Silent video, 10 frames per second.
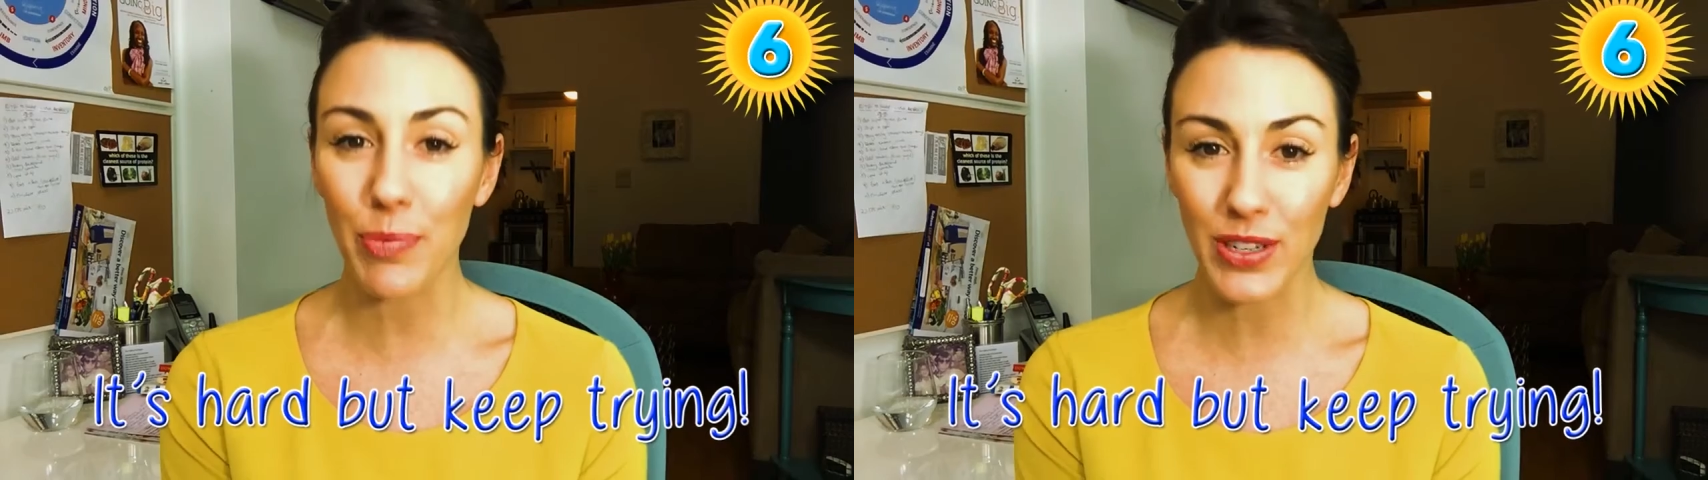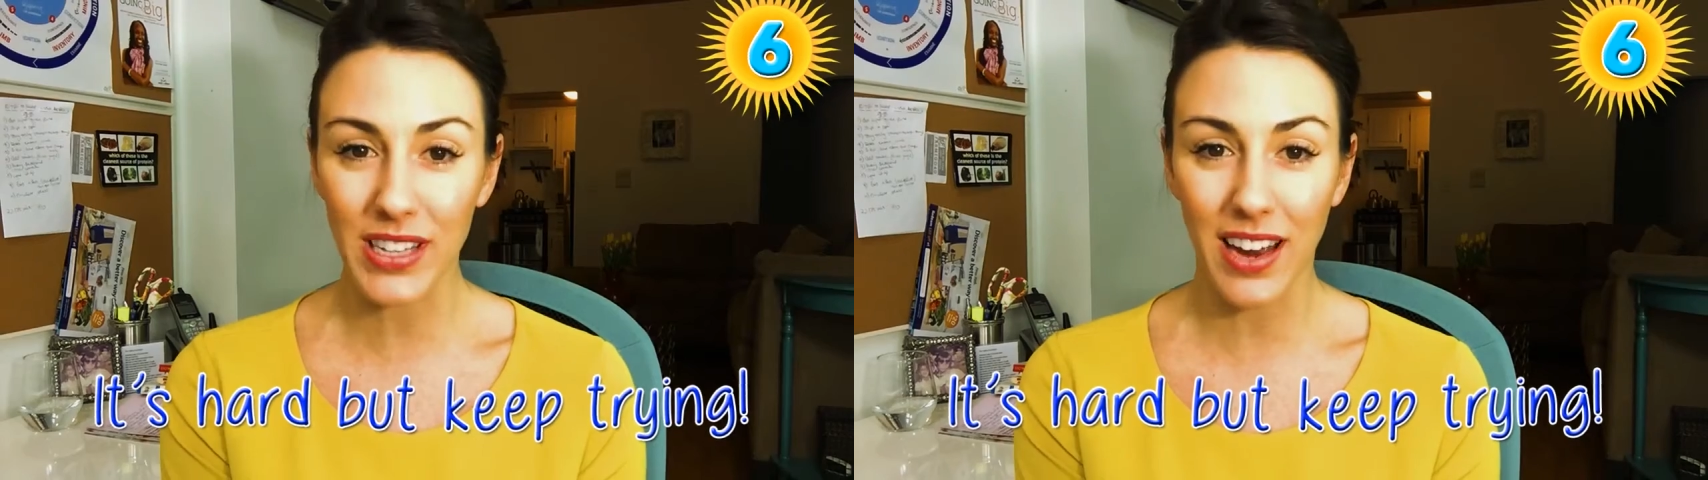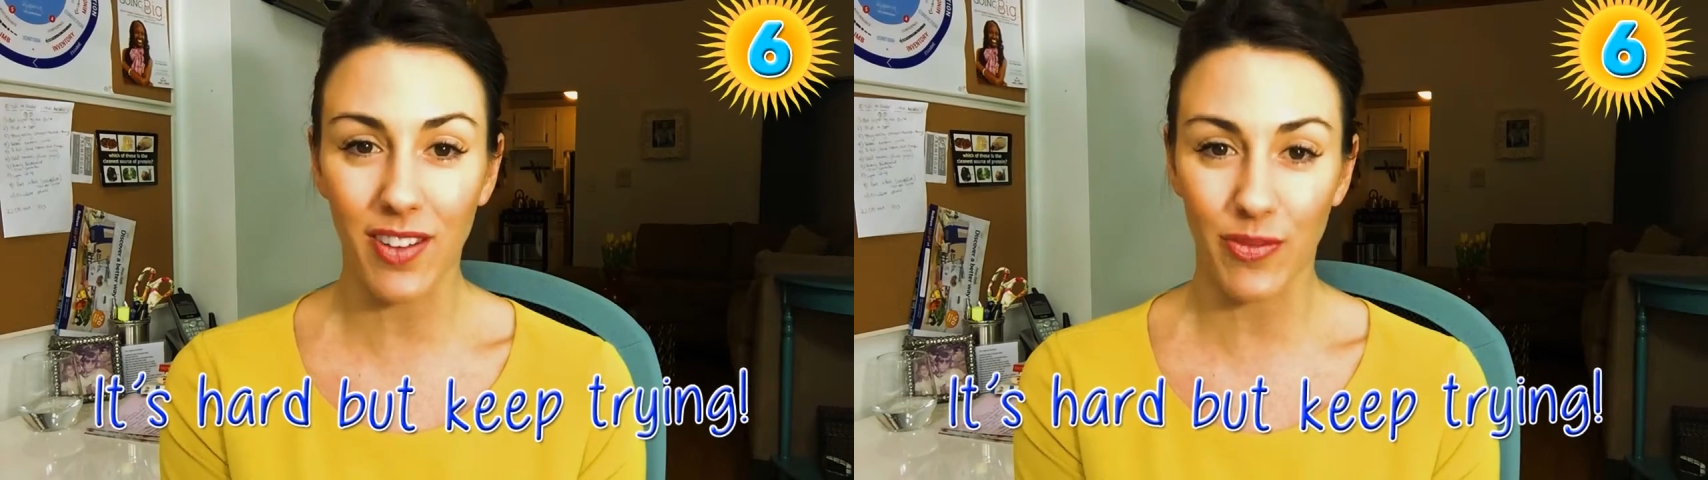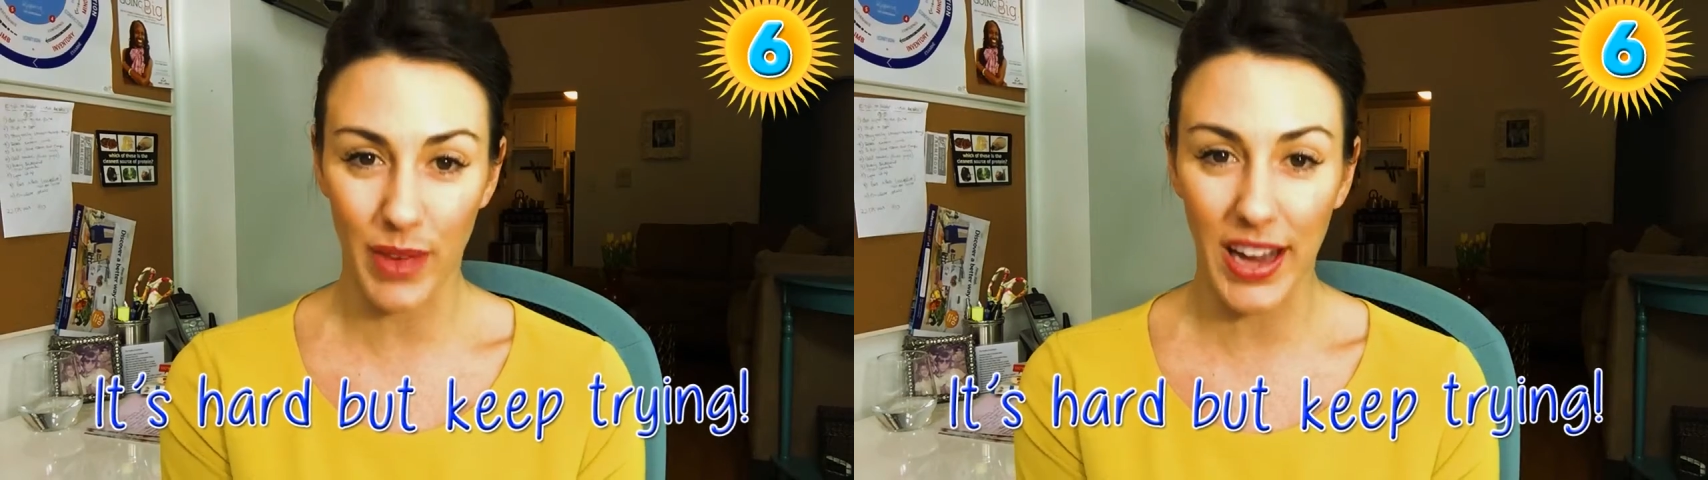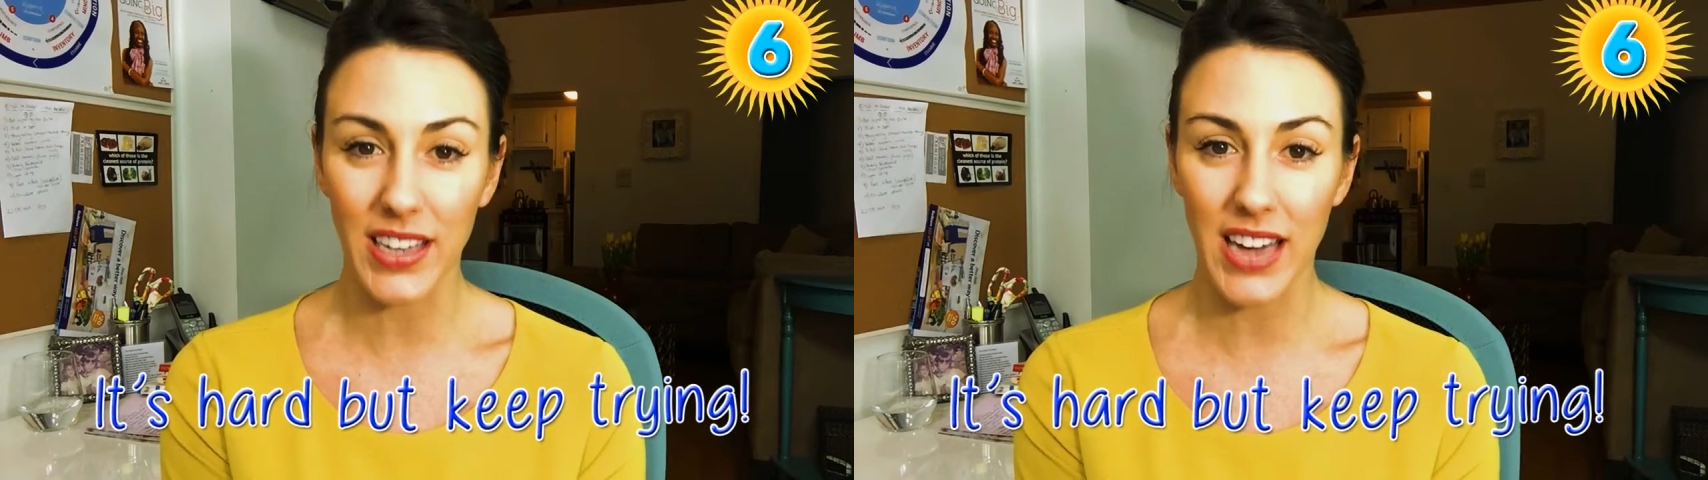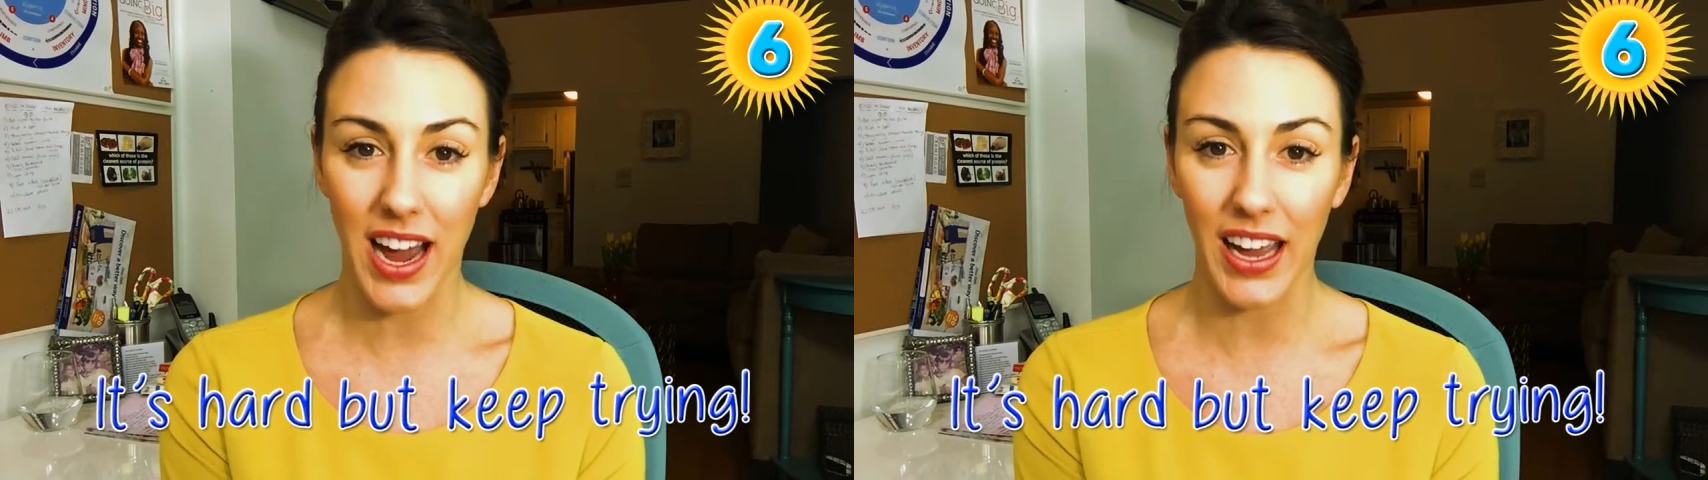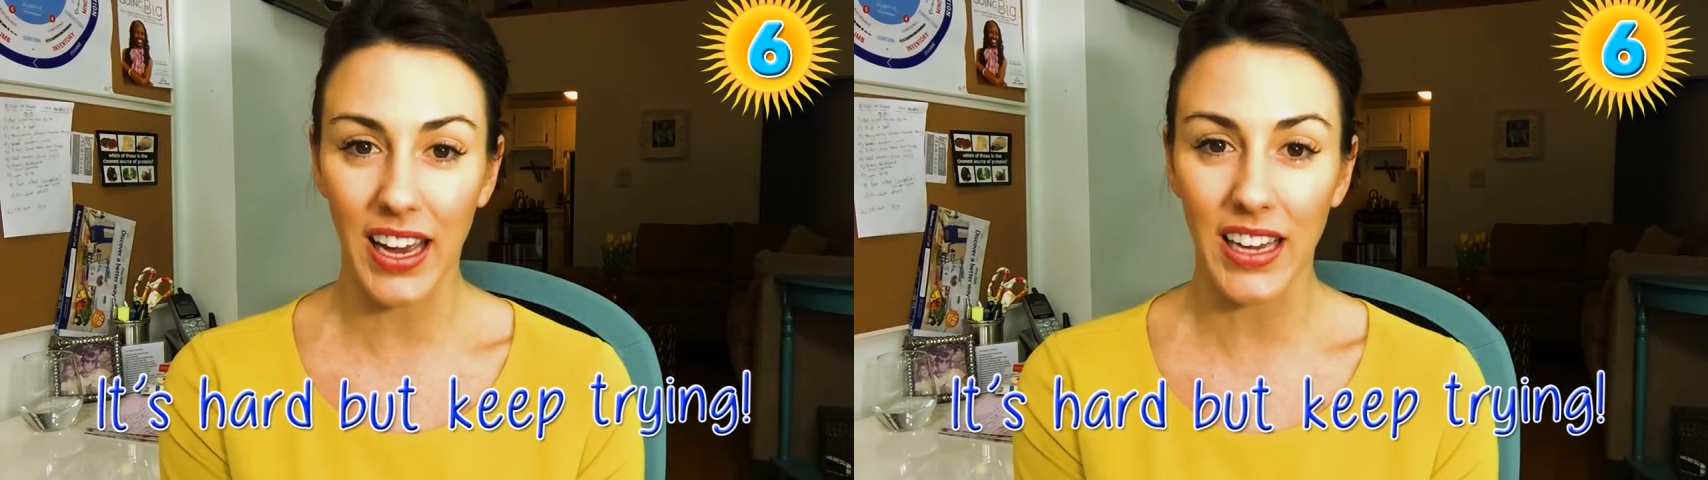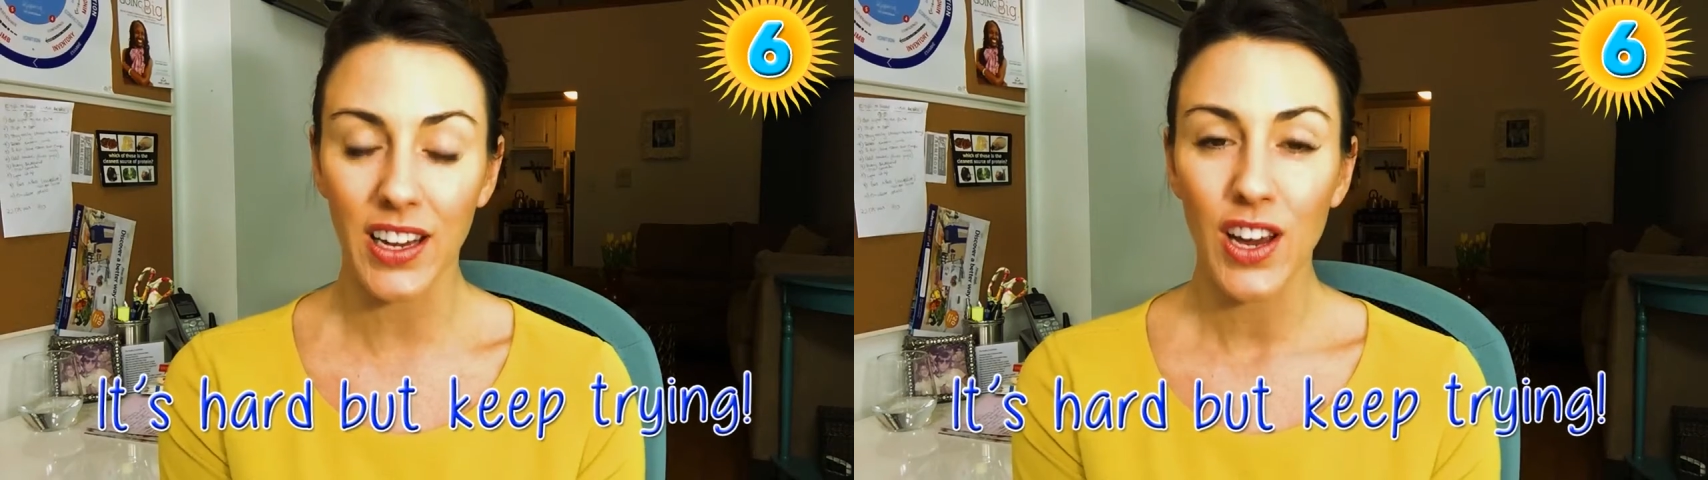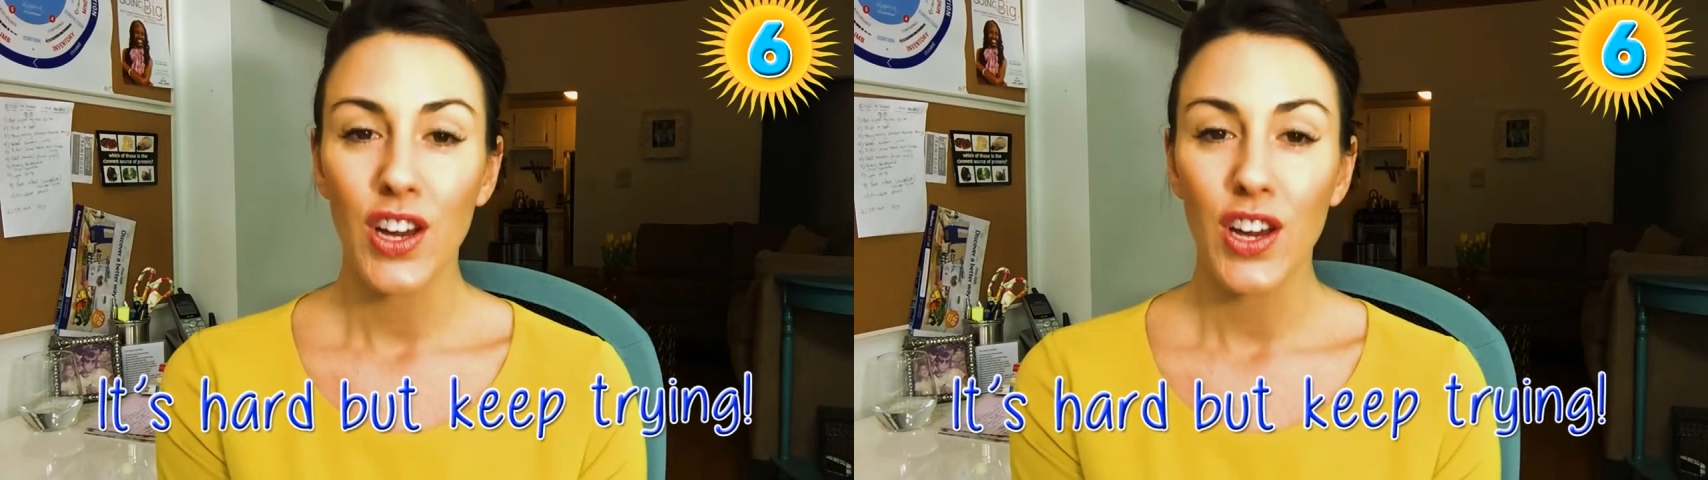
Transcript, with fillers: percent of my diet,